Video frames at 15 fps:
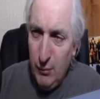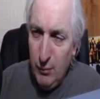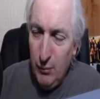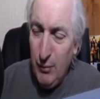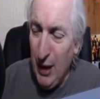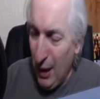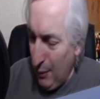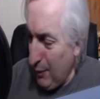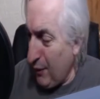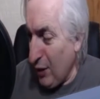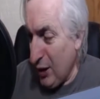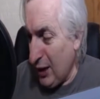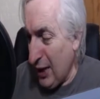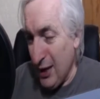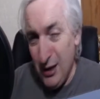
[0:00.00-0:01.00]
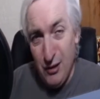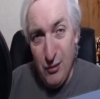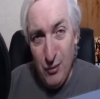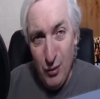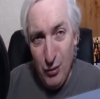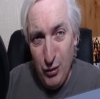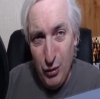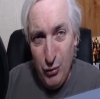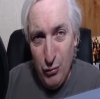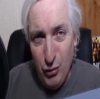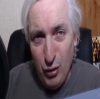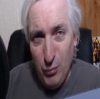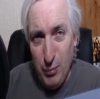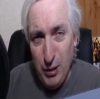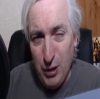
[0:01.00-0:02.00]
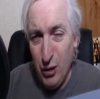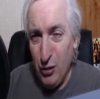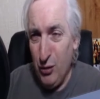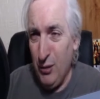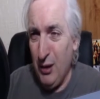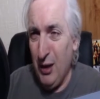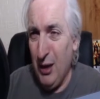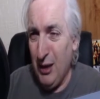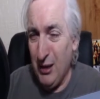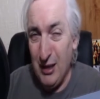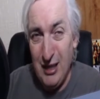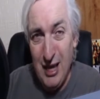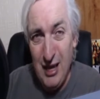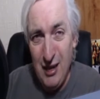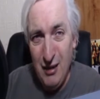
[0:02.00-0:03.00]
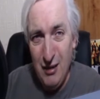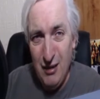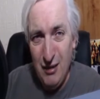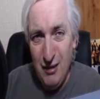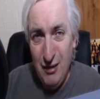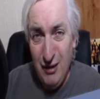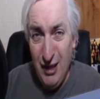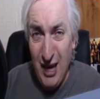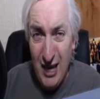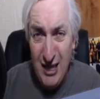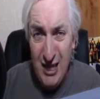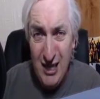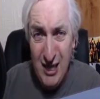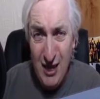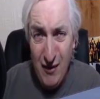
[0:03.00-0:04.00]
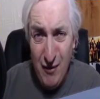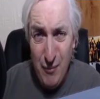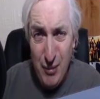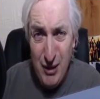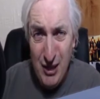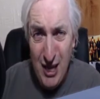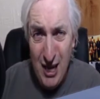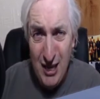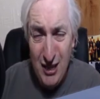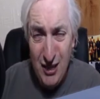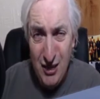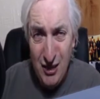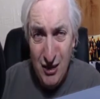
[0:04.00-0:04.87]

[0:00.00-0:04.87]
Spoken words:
Yeah, we've got to get this under control because, as I say, 97%.